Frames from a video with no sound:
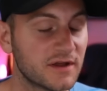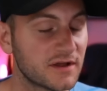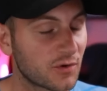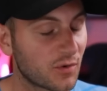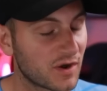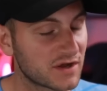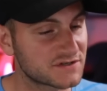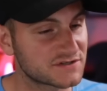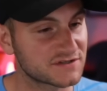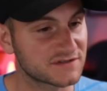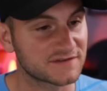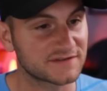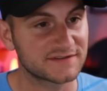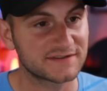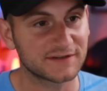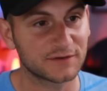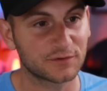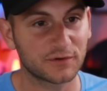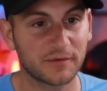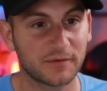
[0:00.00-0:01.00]
Question
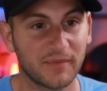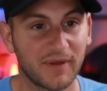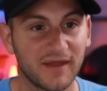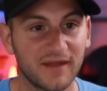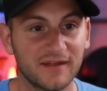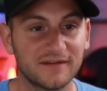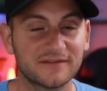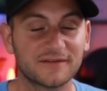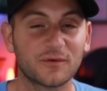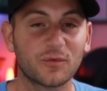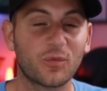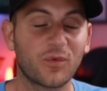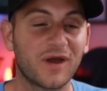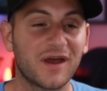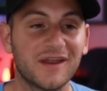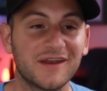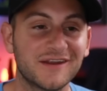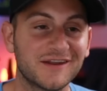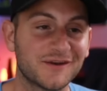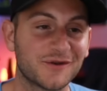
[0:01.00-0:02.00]
still remains,
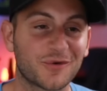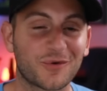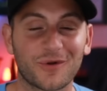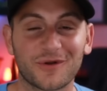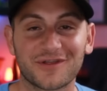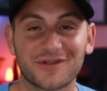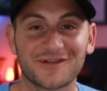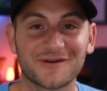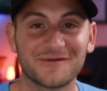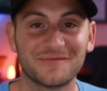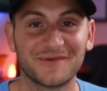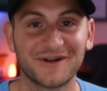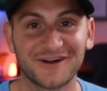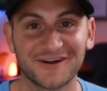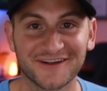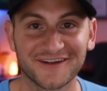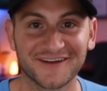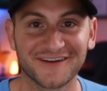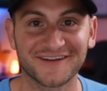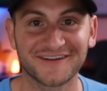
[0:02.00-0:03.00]
when North
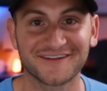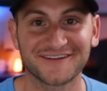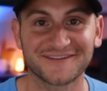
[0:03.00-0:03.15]
America?